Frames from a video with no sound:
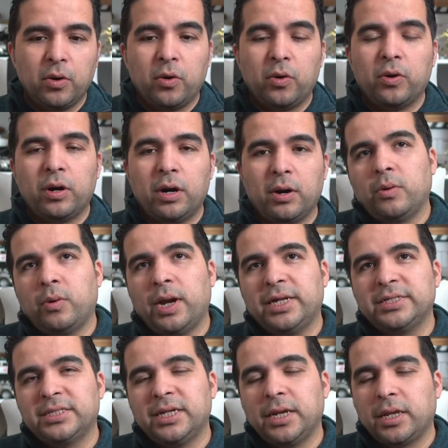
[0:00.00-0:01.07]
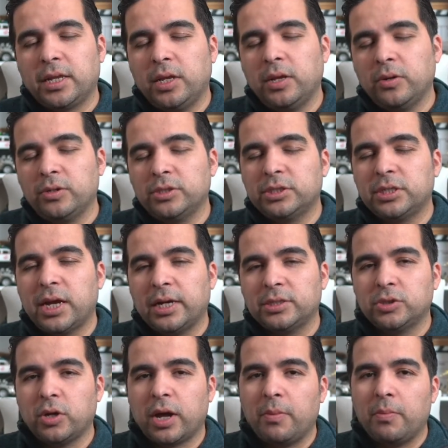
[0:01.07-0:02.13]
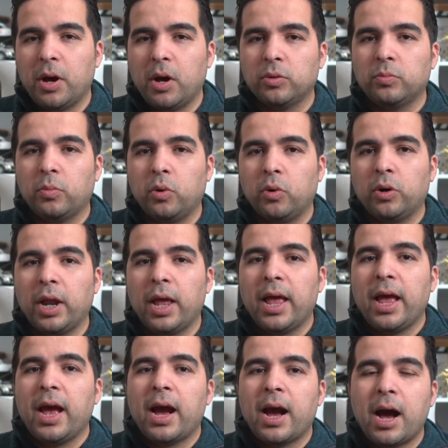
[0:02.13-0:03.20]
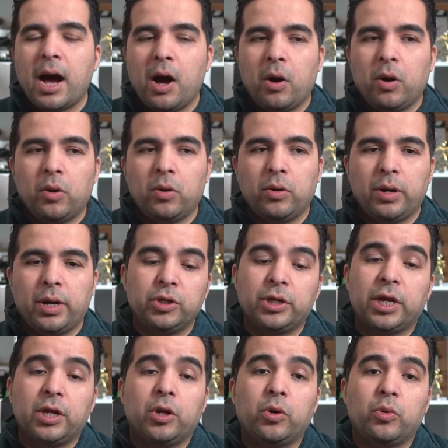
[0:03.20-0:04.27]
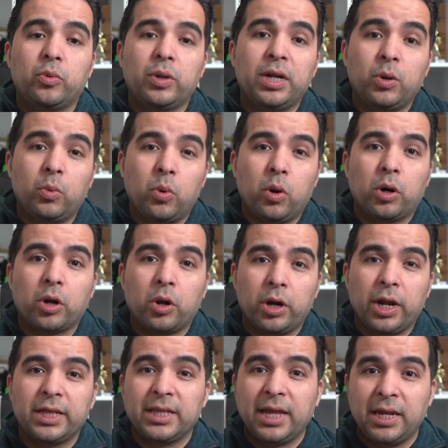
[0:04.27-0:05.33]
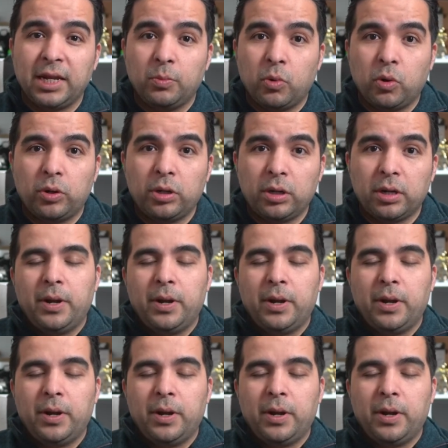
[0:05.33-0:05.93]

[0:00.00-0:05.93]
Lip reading: Or when I say cures, I talk about more how you cannot really work on it anymore.